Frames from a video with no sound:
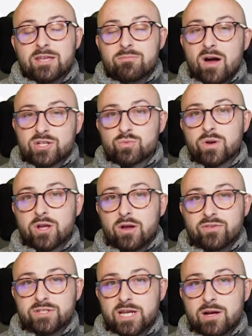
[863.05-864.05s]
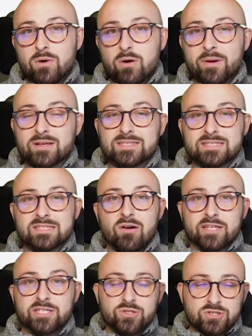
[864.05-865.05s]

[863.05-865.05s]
you might just want to go for Chilwell because it's nice.